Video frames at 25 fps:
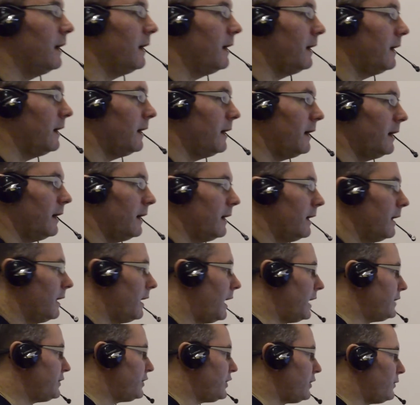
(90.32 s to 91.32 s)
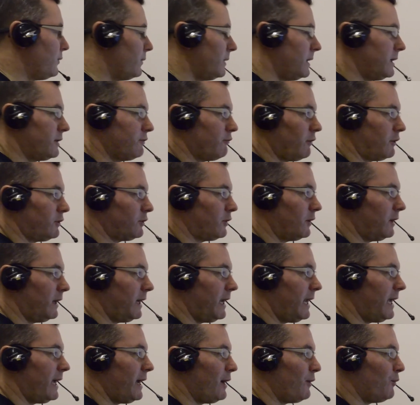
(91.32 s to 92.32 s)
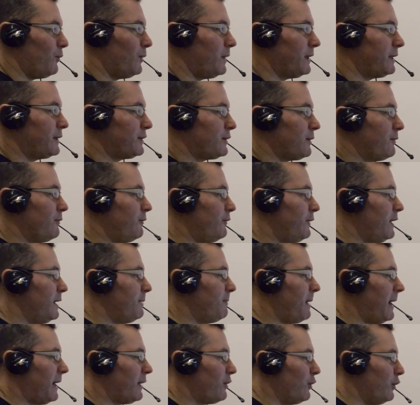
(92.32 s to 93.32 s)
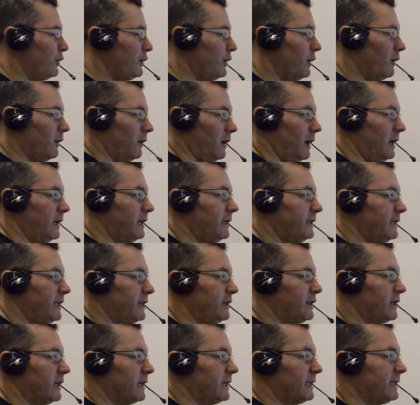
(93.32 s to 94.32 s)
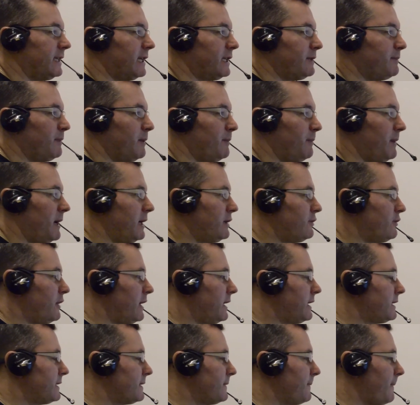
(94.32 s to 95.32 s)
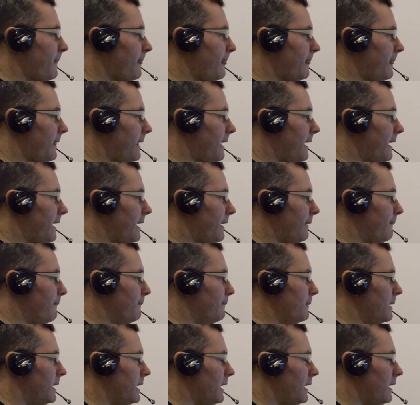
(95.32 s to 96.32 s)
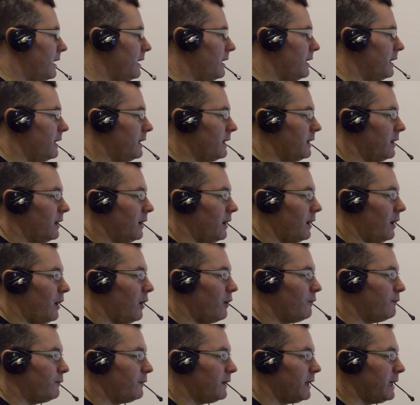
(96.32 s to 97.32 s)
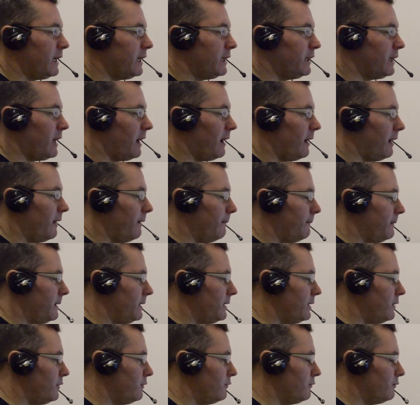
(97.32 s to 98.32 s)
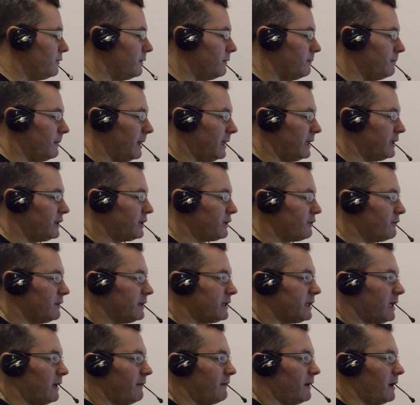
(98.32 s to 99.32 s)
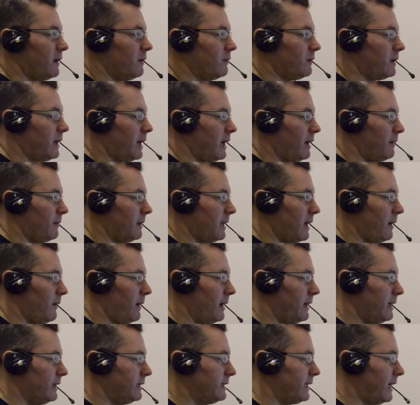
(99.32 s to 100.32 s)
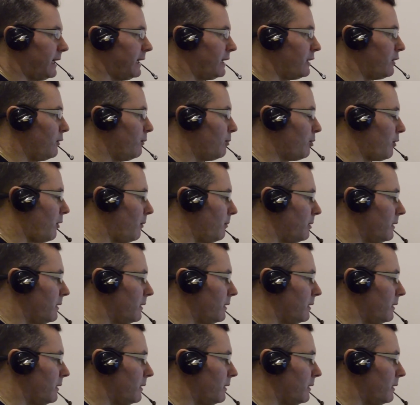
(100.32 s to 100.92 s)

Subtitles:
display it on the screen, and then I would make a video screen capture of me working through their assignment or moving through their assignment and talking about the strengths and weaknesses of their work.